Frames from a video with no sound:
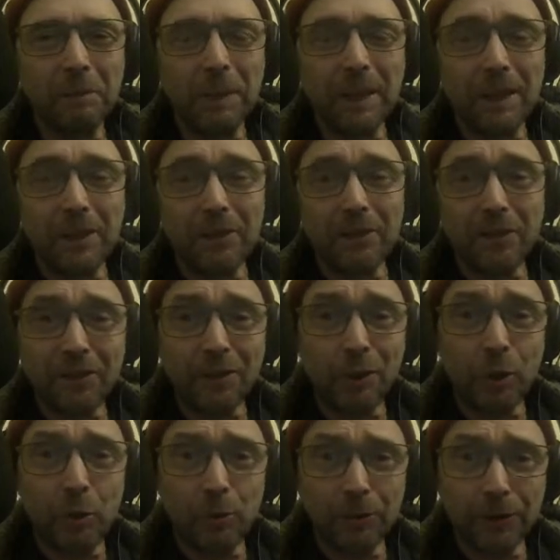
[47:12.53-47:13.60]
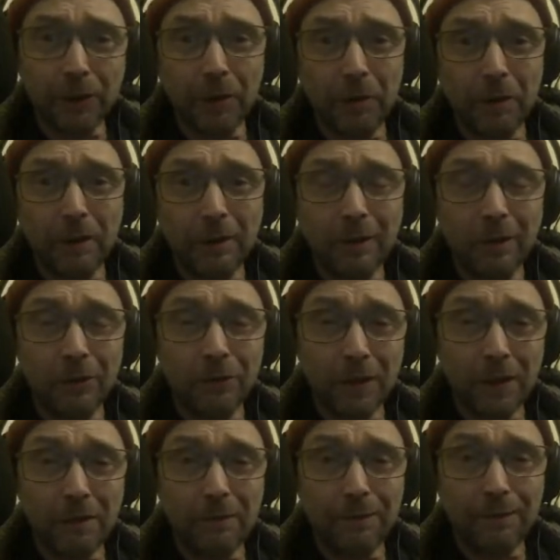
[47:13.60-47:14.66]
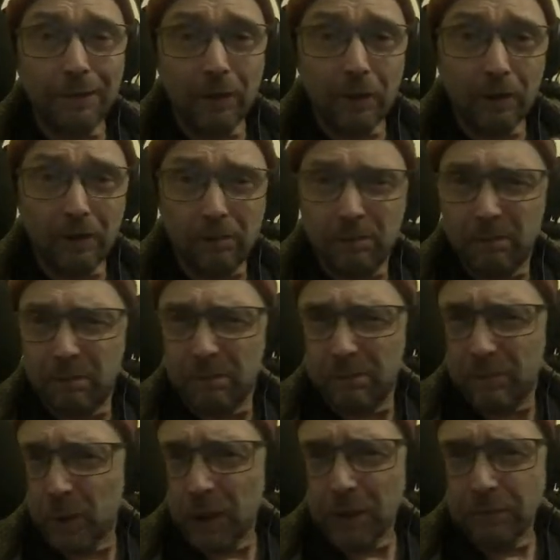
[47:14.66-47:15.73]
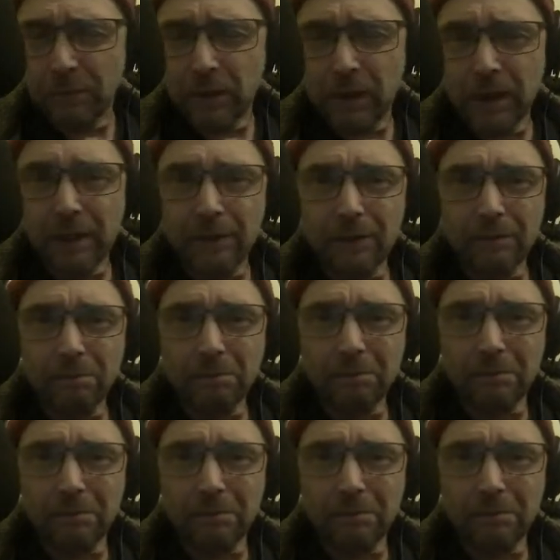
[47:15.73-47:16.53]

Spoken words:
because the schools are going to close down for whatever it is,